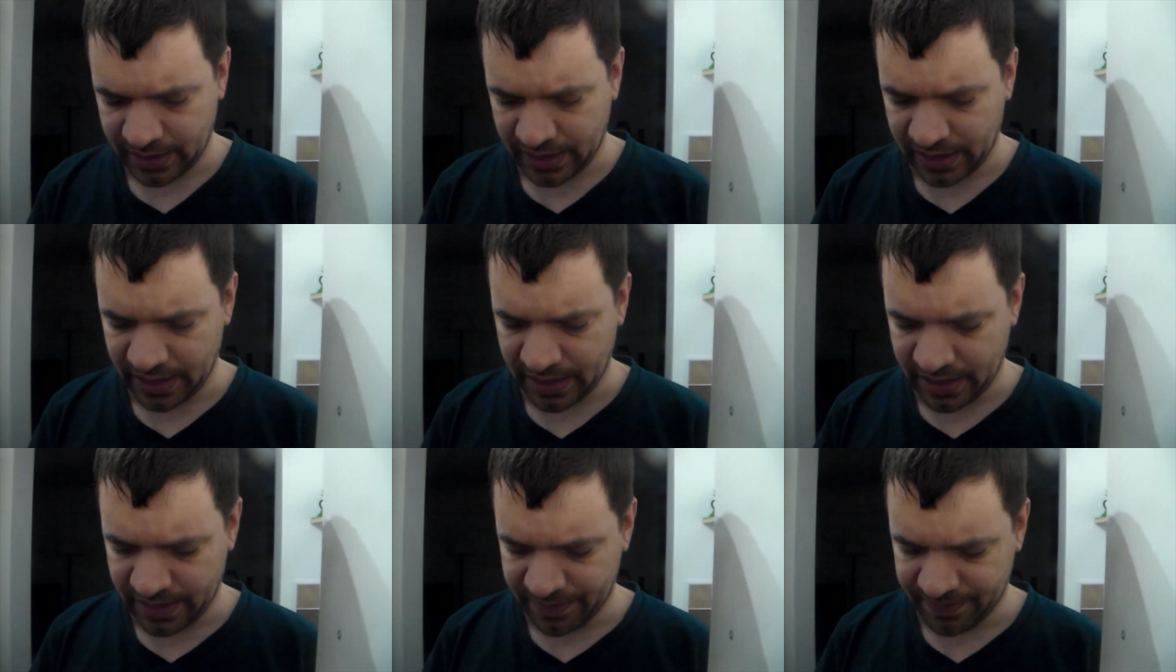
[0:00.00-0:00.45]

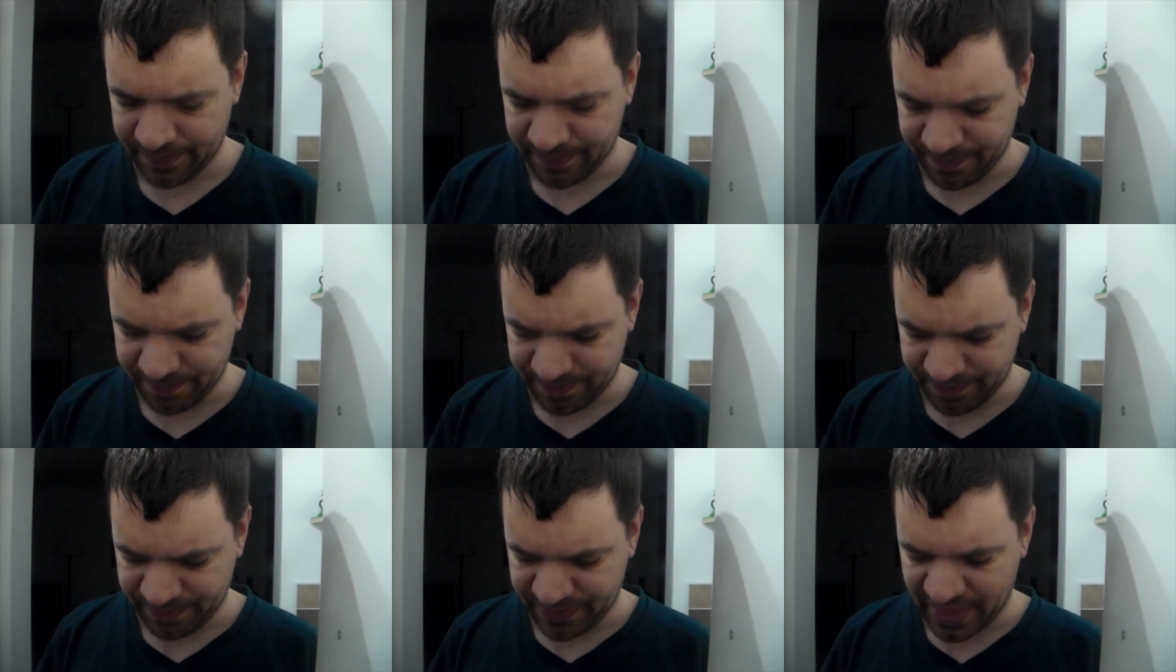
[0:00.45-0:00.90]
Uh,
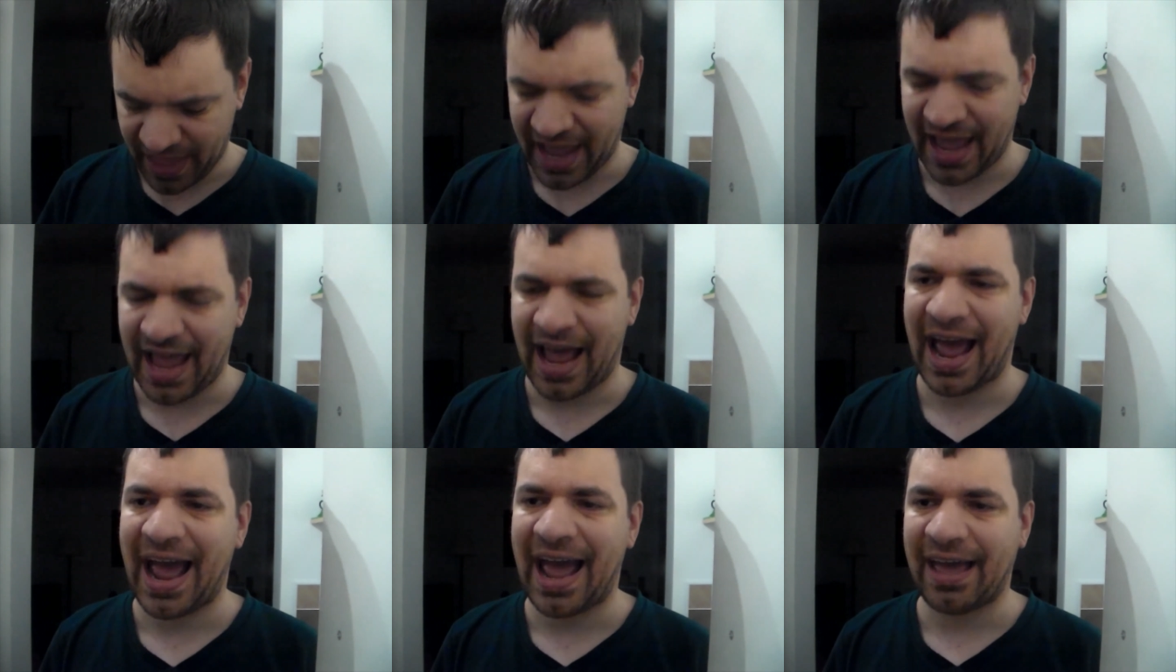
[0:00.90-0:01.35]

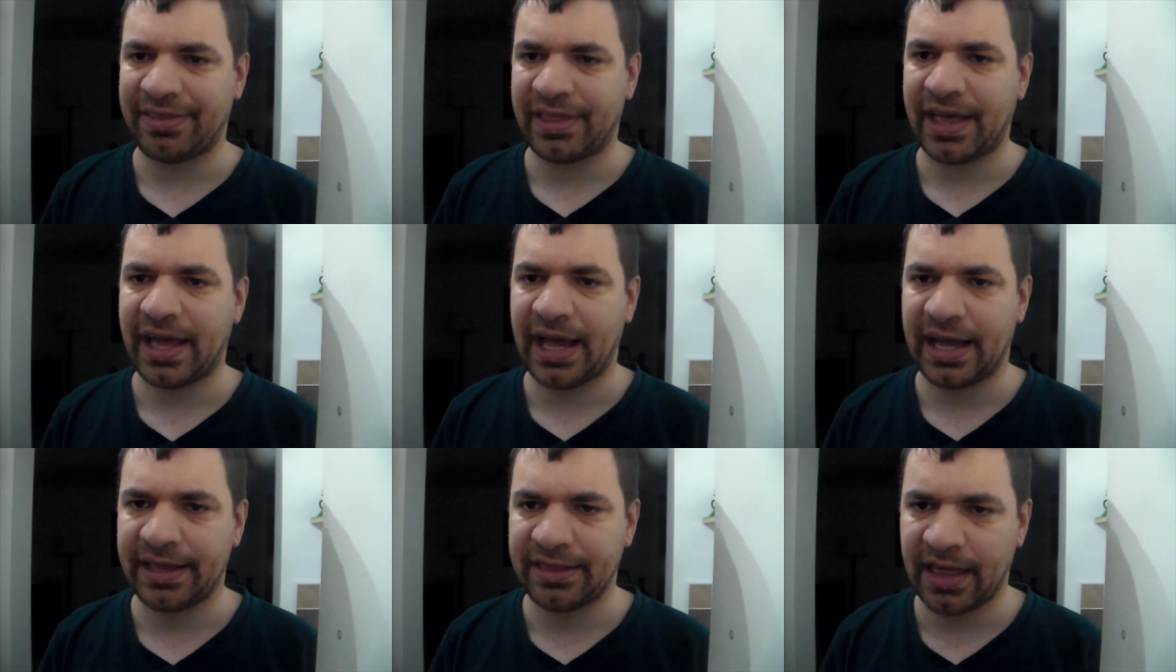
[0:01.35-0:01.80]
they
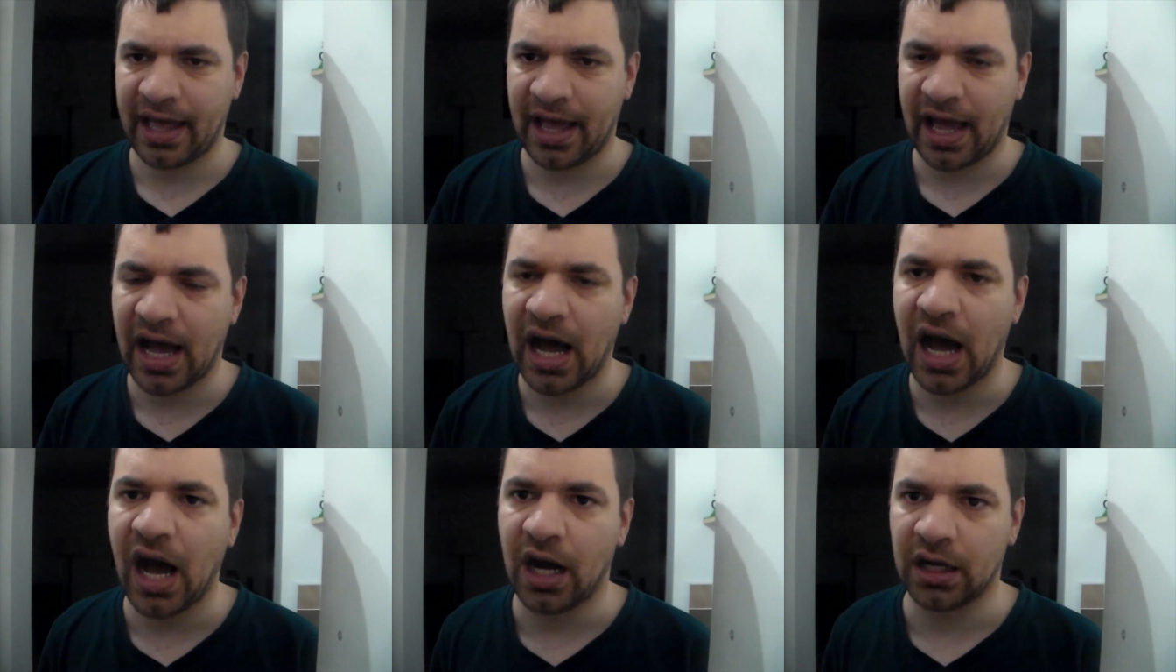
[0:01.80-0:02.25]
they're, they're
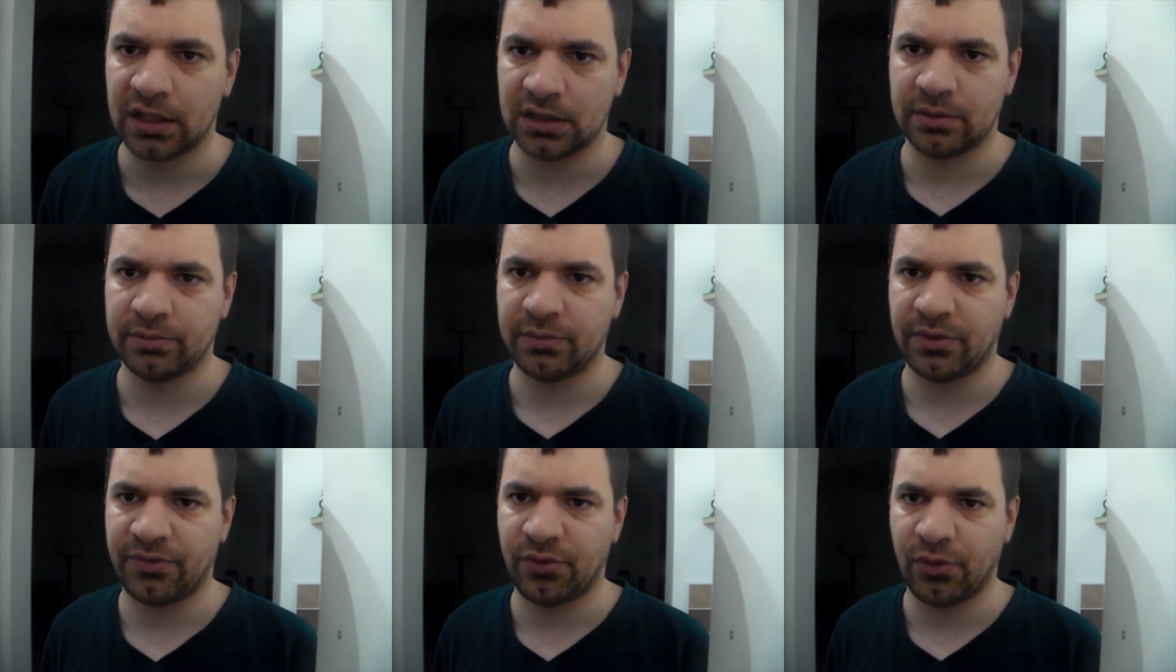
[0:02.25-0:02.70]

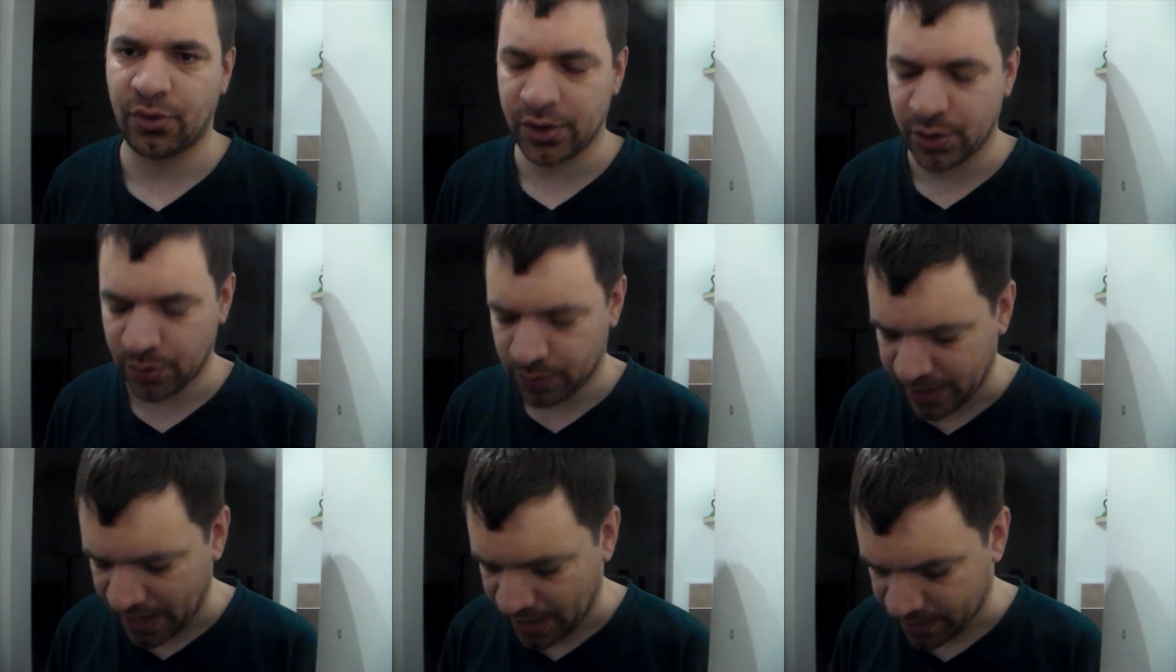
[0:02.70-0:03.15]
hung before
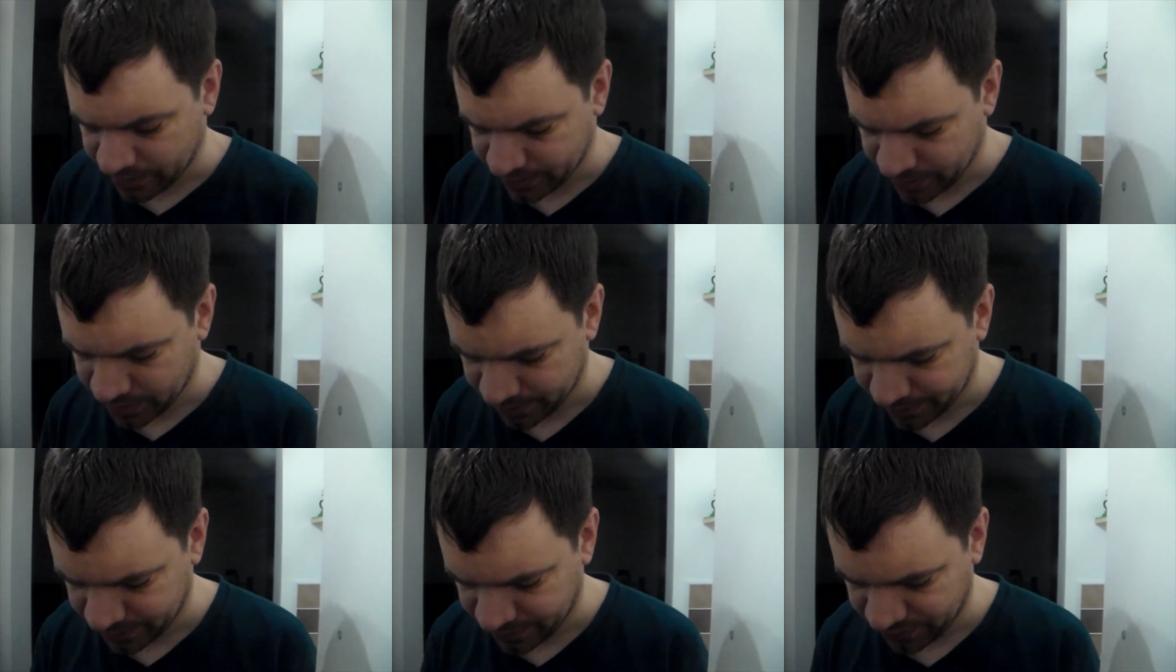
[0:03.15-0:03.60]
you get
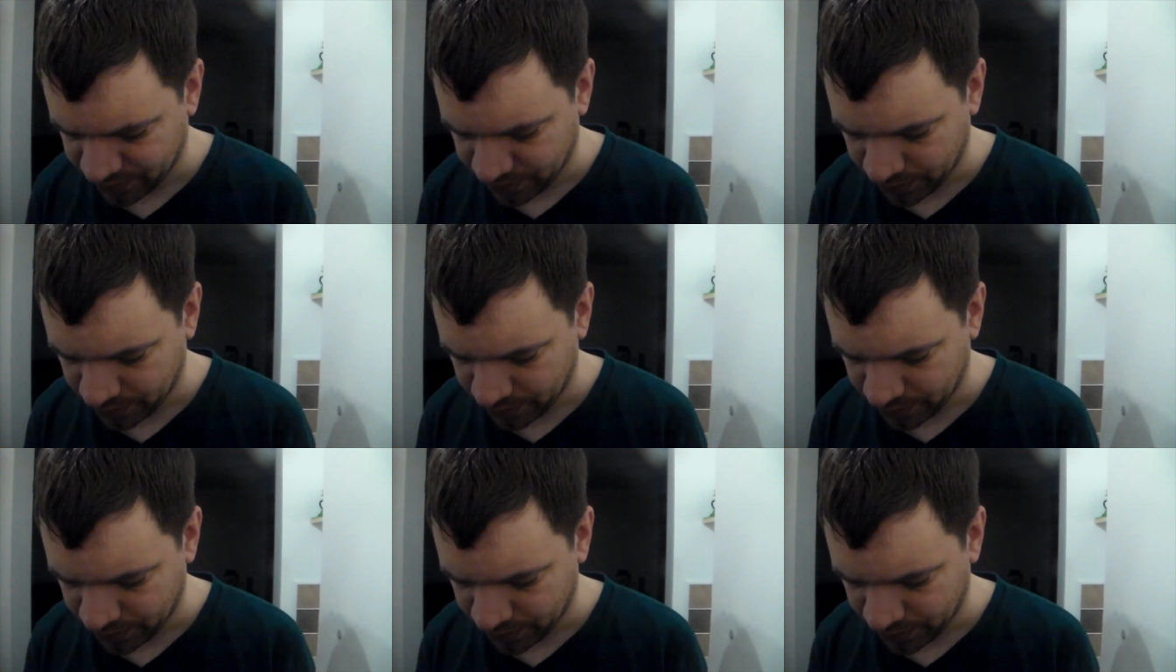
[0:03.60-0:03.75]
them, of